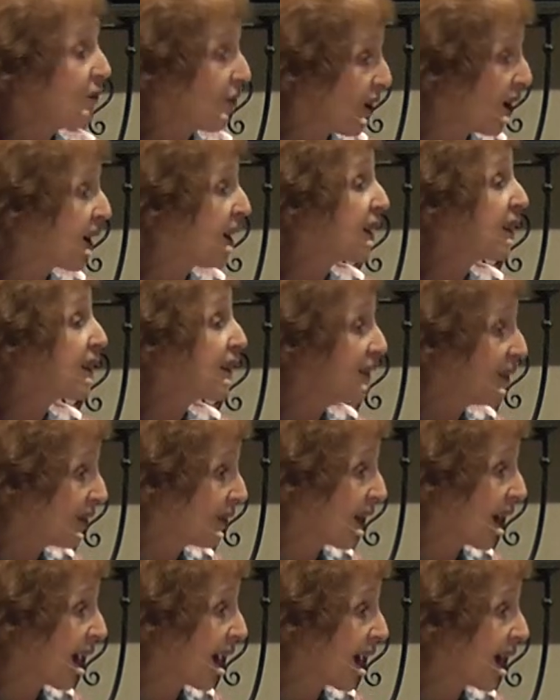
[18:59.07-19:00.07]
finally
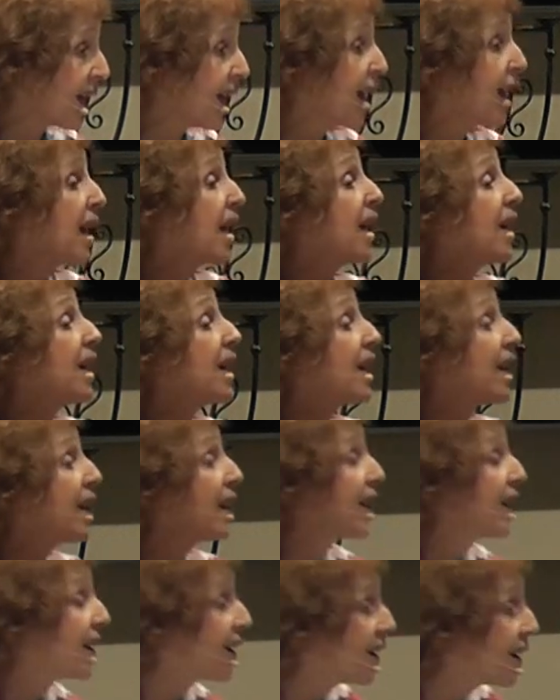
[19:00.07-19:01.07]
said,
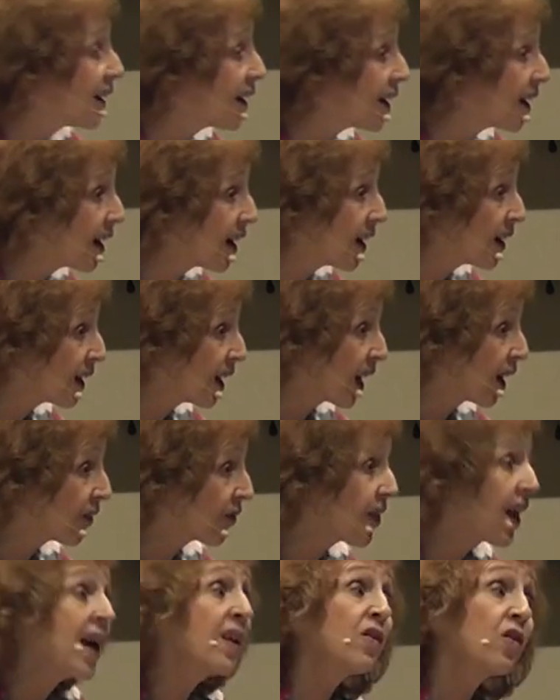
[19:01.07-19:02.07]
enough.
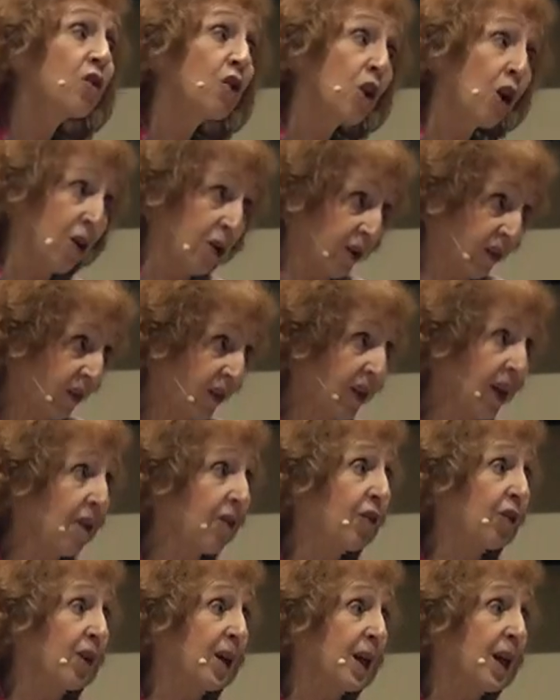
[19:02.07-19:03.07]
That's long
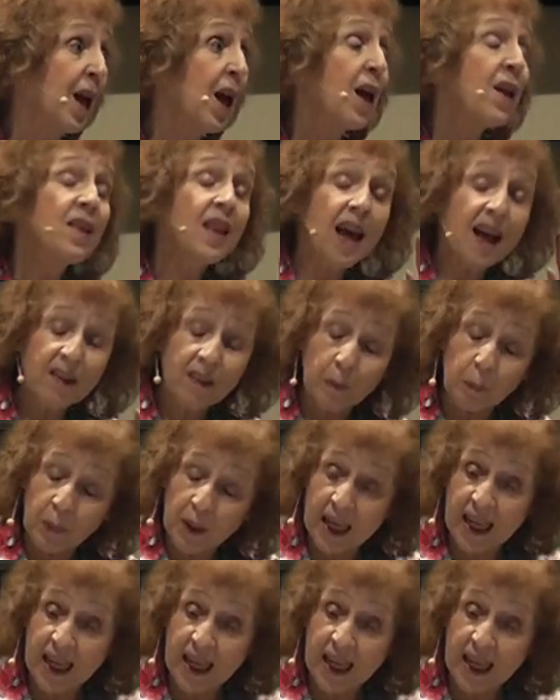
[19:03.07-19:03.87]
suffering. That's